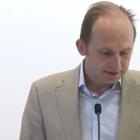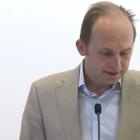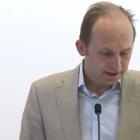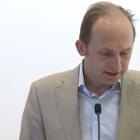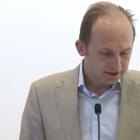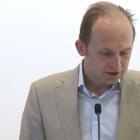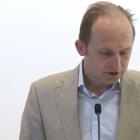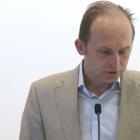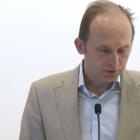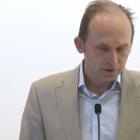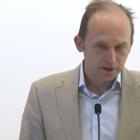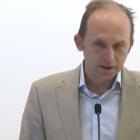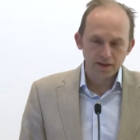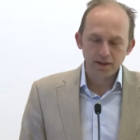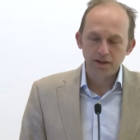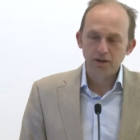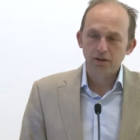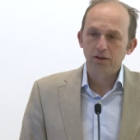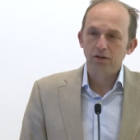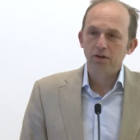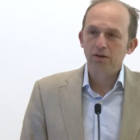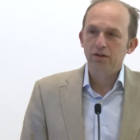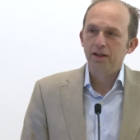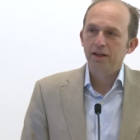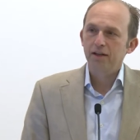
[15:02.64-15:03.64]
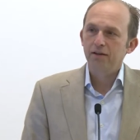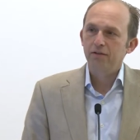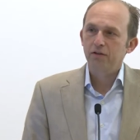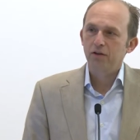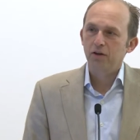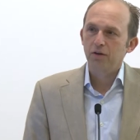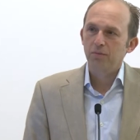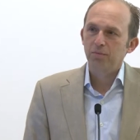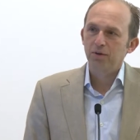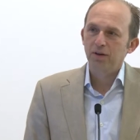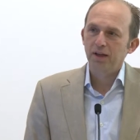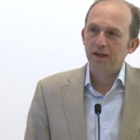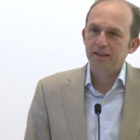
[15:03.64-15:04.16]
century, and they're looking for
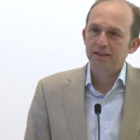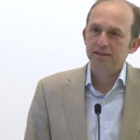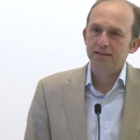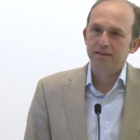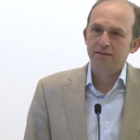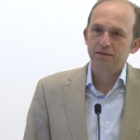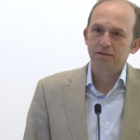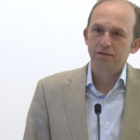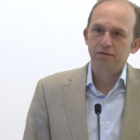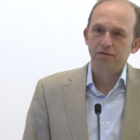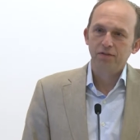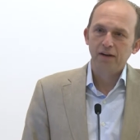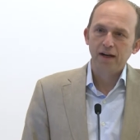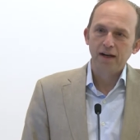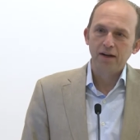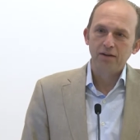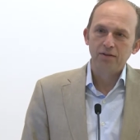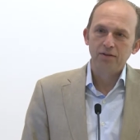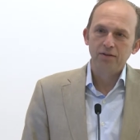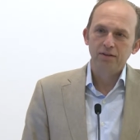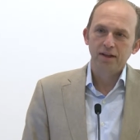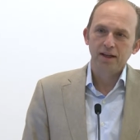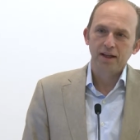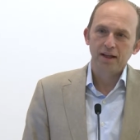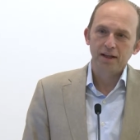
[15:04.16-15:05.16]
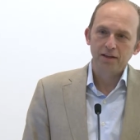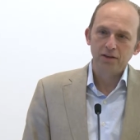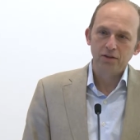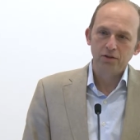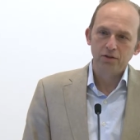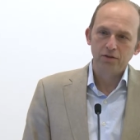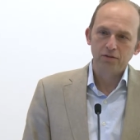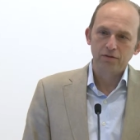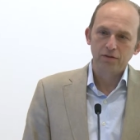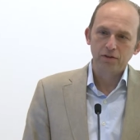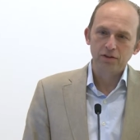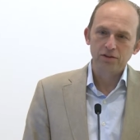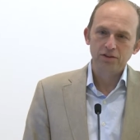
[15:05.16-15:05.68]
a place to found a
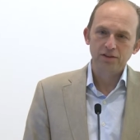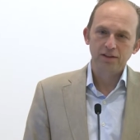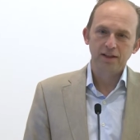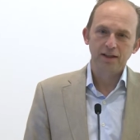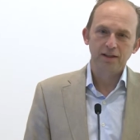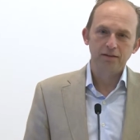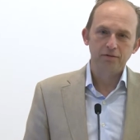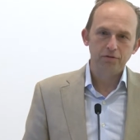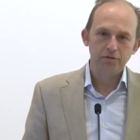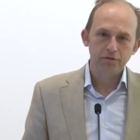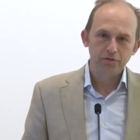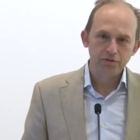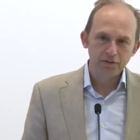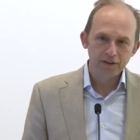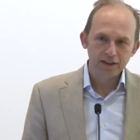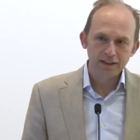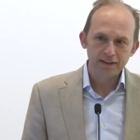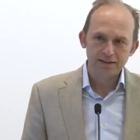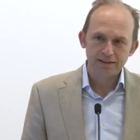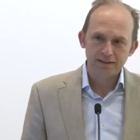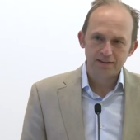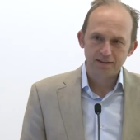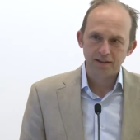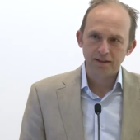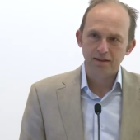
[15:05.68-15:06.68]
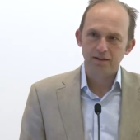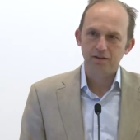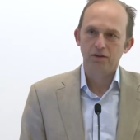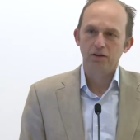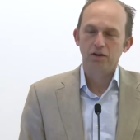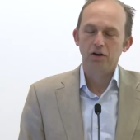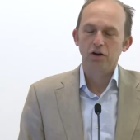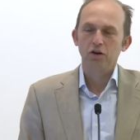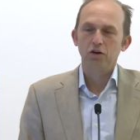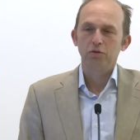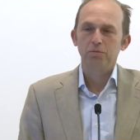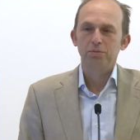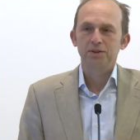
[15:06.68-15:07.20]
university. It fits that their
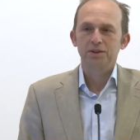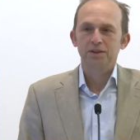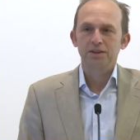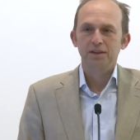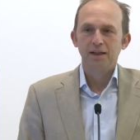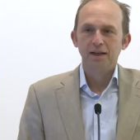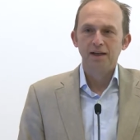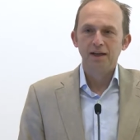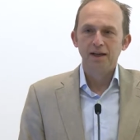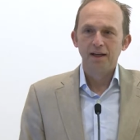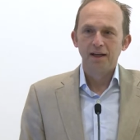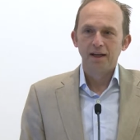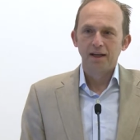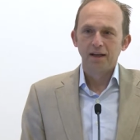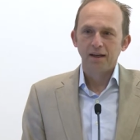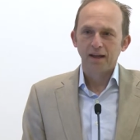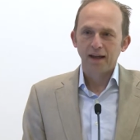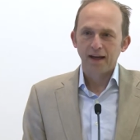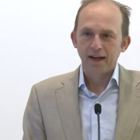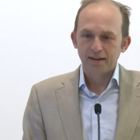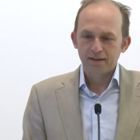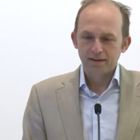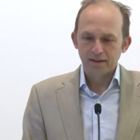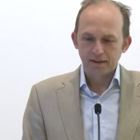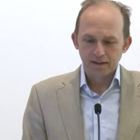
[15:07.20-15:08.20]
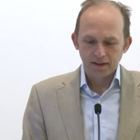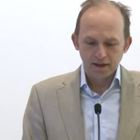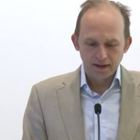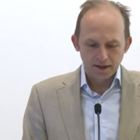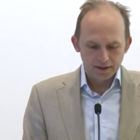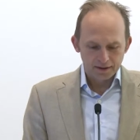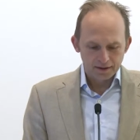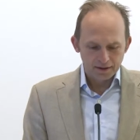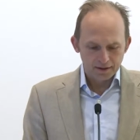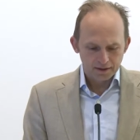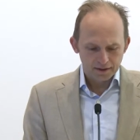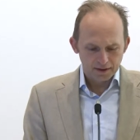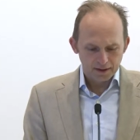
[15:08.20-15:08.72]
hopes landed
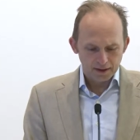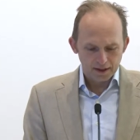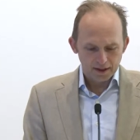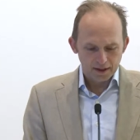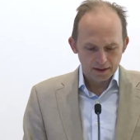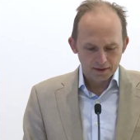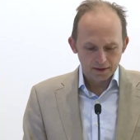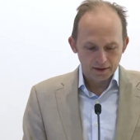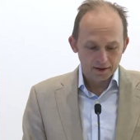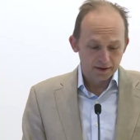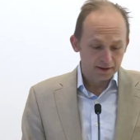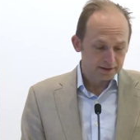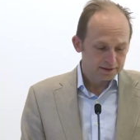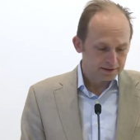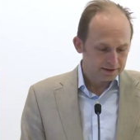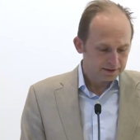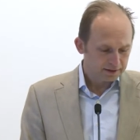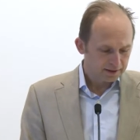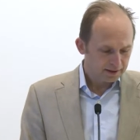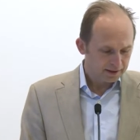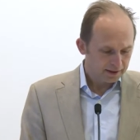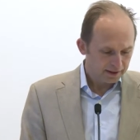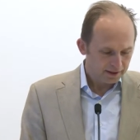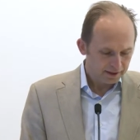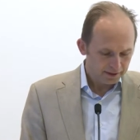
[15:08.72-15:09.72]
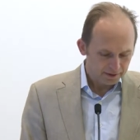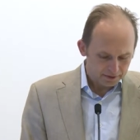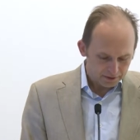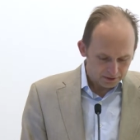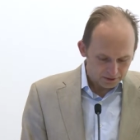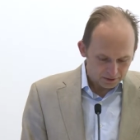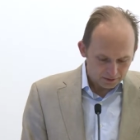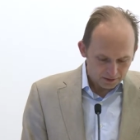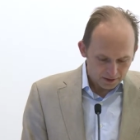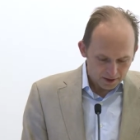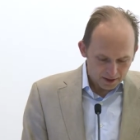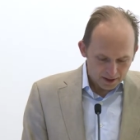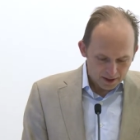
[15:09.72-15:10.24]
on, on this
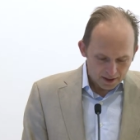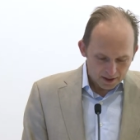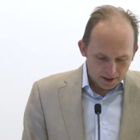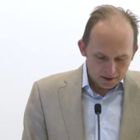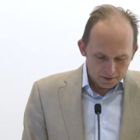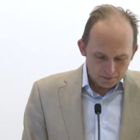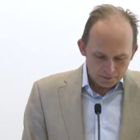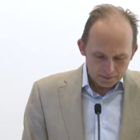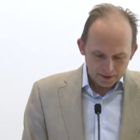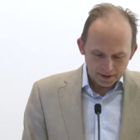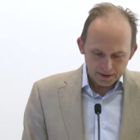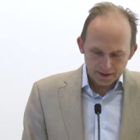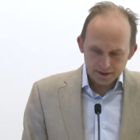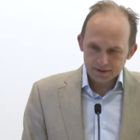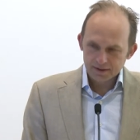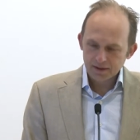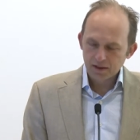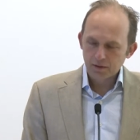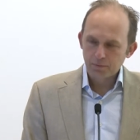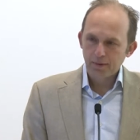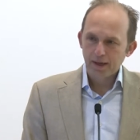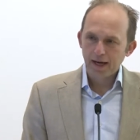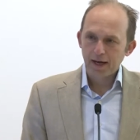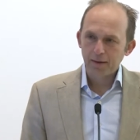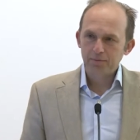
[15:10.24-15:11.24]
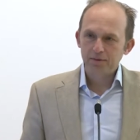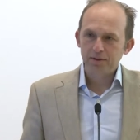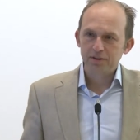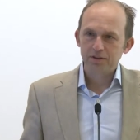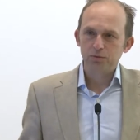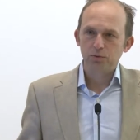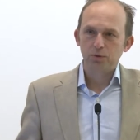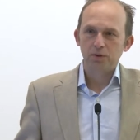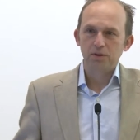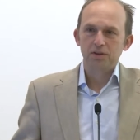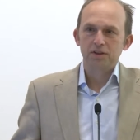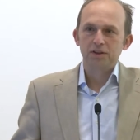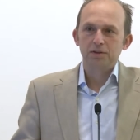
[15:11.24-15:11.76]
hill because the Baptists
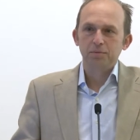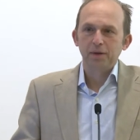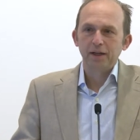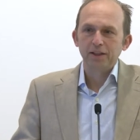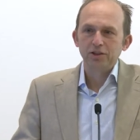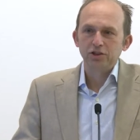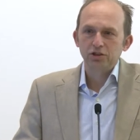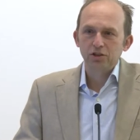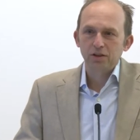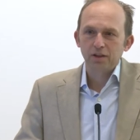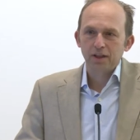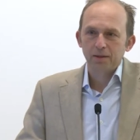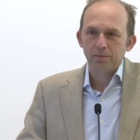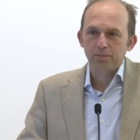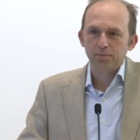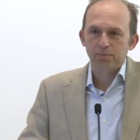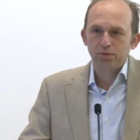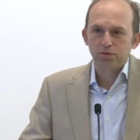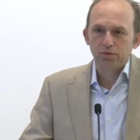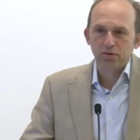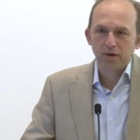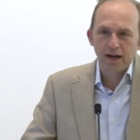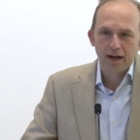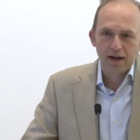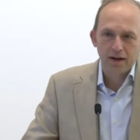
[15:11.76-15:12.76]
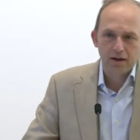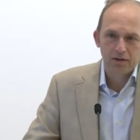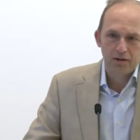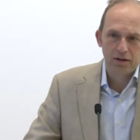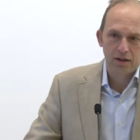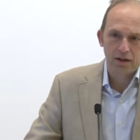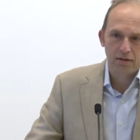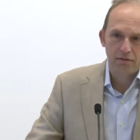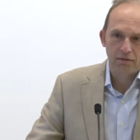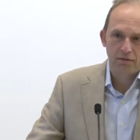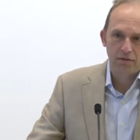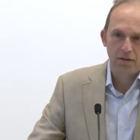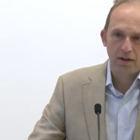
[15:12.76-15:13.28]
were especially proud
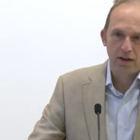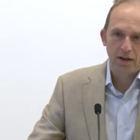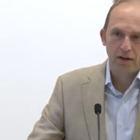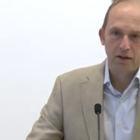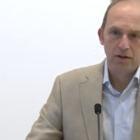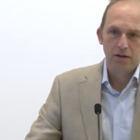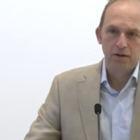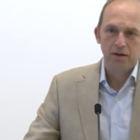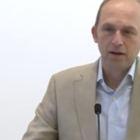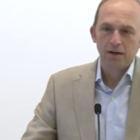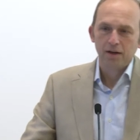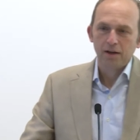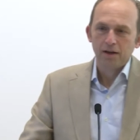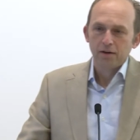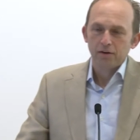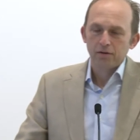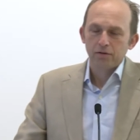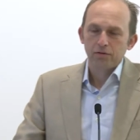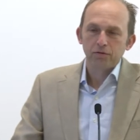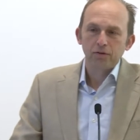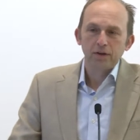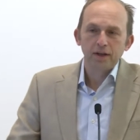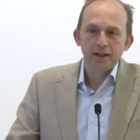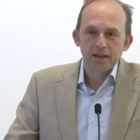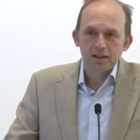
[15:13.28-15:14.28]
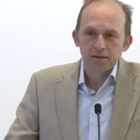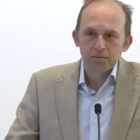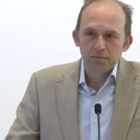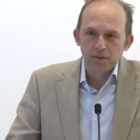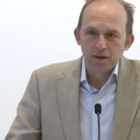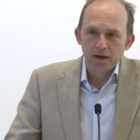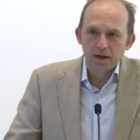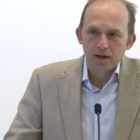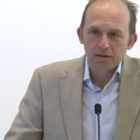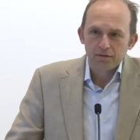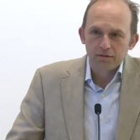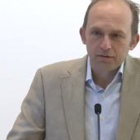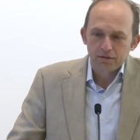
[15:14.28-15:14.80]
of their freedom
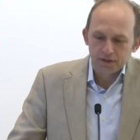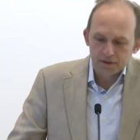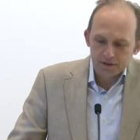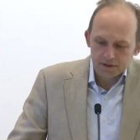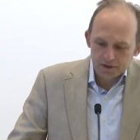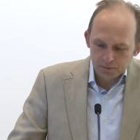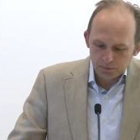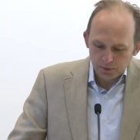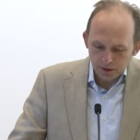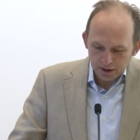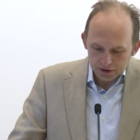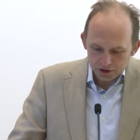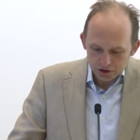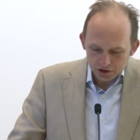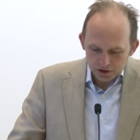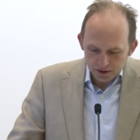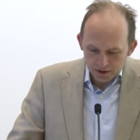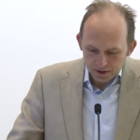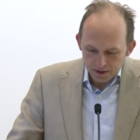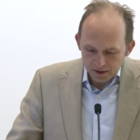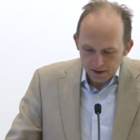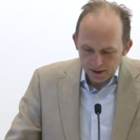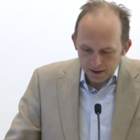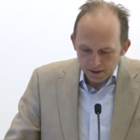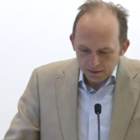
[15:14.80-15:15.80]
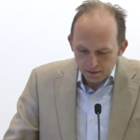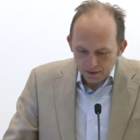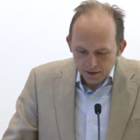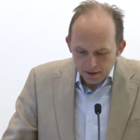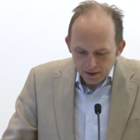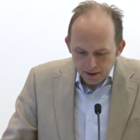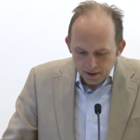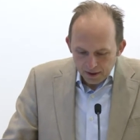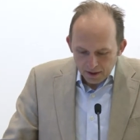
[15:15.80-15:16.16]
of expression. And